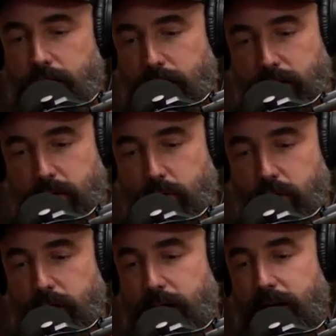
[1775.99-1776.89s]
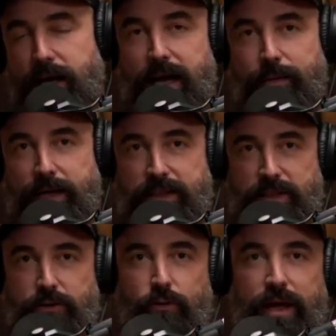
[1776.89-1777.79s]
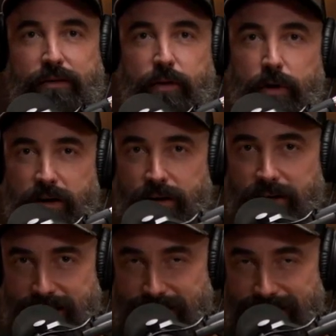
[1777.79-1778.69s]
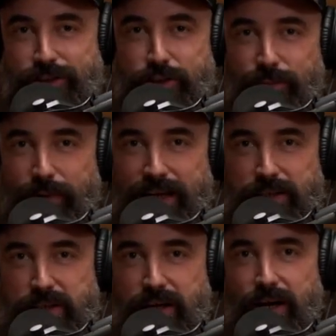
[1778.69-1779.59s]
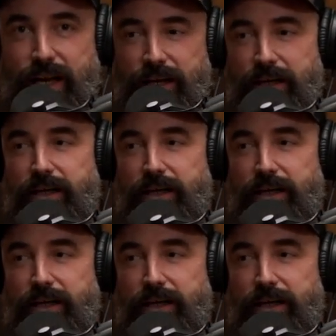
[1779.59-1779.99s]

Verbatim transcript: you're going to die because you don't have your mo- oxygen mask on,